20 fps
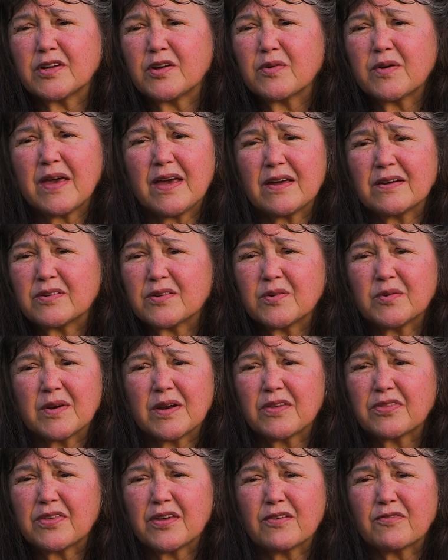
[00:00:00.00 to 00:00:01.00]
You can't do
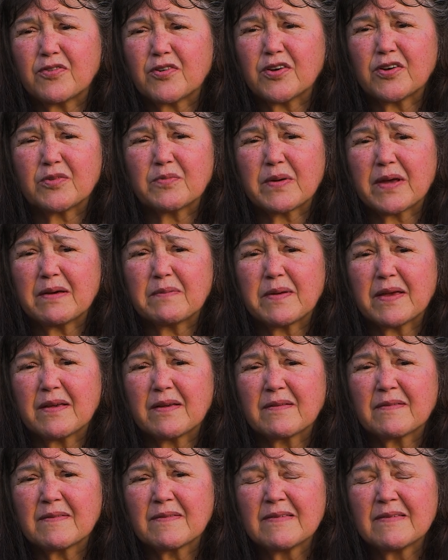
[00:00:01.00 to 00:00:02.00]
anything for your baby.